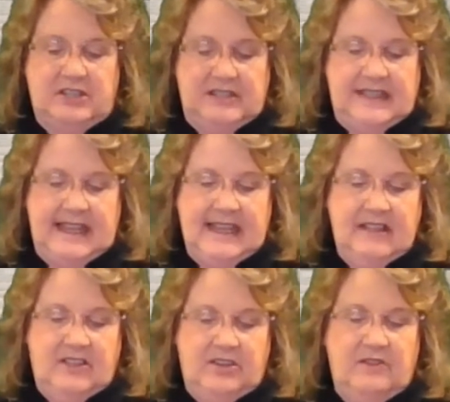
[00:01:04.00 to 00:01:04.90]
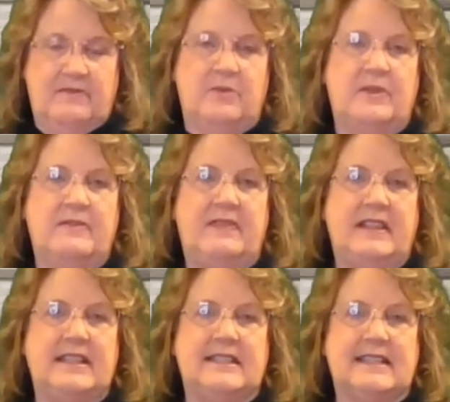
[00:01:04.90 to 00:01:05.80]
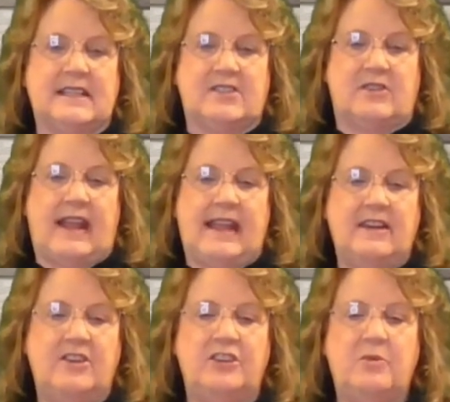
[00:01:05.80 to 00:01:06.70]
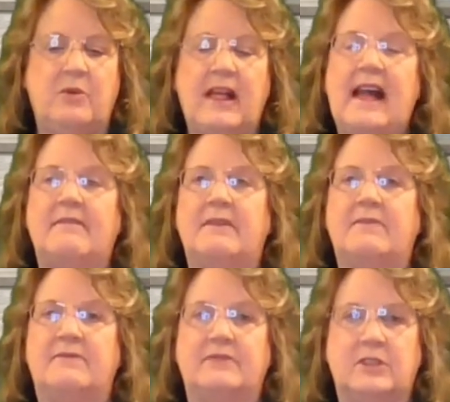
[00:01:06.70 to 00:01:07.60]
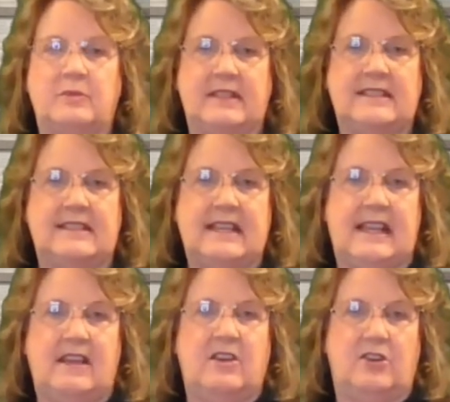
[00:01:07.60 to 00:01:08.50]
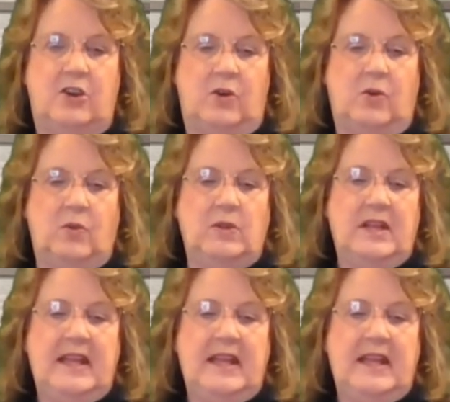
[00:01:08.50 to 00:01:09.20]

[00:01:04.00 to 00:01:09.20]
second, third, fourth, fifth, and sixth grade, you will have a fluency goal.